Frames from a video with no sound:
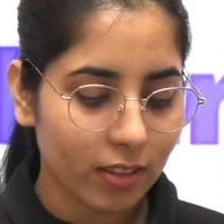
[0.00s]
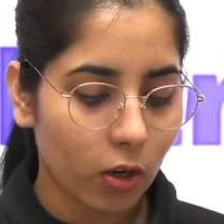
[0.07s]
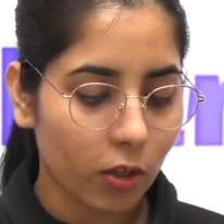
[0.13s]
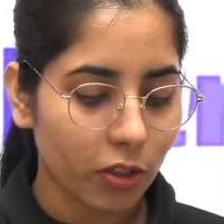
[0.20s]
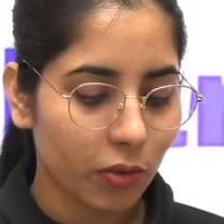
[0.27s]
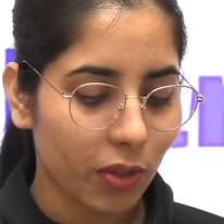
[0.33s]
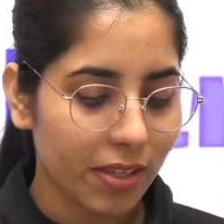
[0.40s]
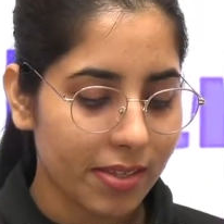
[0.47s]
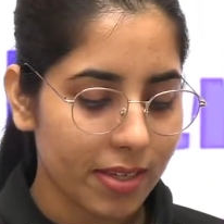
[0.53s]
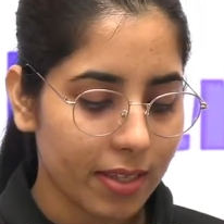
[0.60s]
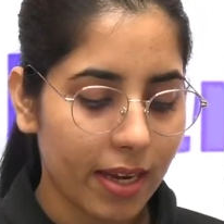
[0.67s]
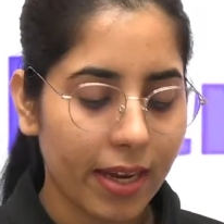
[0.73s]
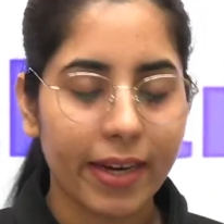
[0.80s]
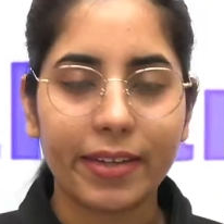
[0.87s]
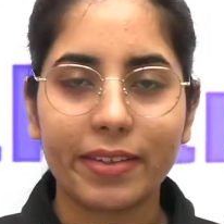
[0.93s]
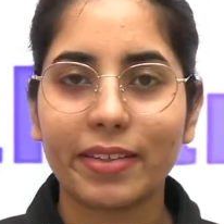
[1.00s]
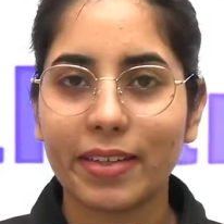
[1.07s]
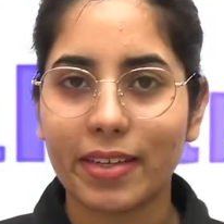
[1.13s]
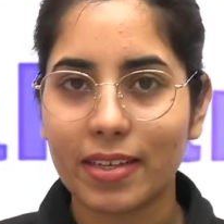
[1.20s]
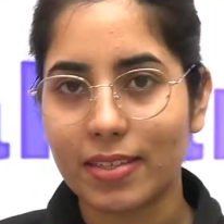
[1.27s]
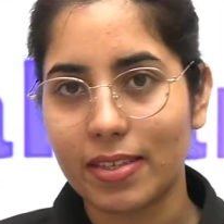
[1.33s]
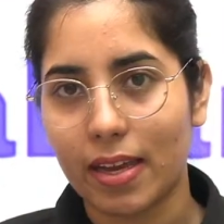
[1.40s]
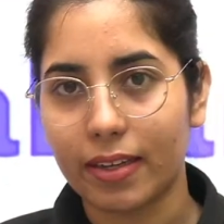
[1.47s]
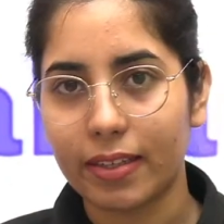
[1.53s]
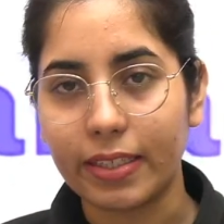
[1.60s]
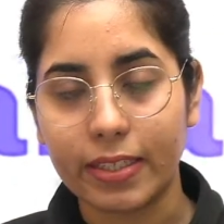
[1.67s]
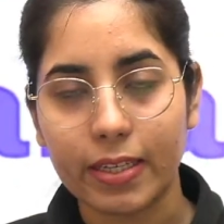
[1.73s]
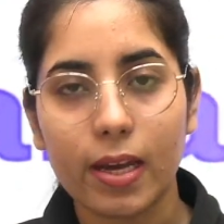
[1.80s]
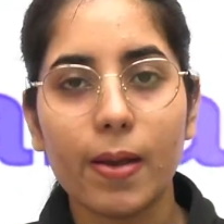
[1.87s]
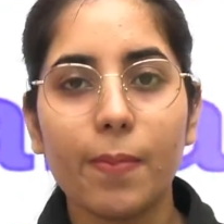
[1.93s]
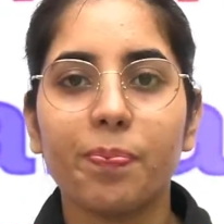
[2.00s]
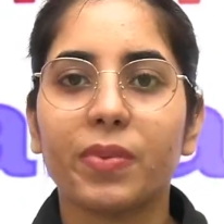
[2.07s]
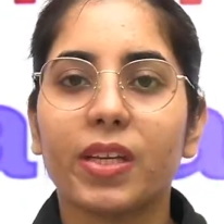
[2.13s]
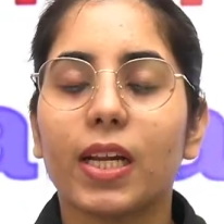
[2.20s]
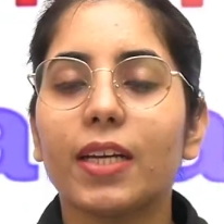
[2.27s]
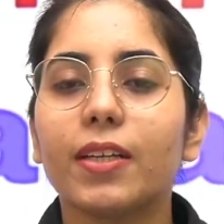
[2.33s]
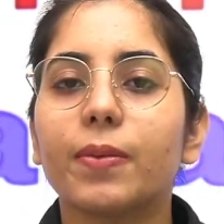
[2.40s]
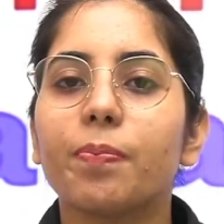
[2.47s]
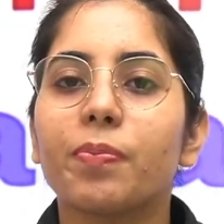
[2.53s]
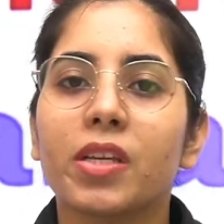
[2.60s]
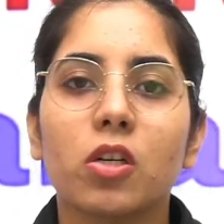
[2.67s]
or you can say the NTA site, clear.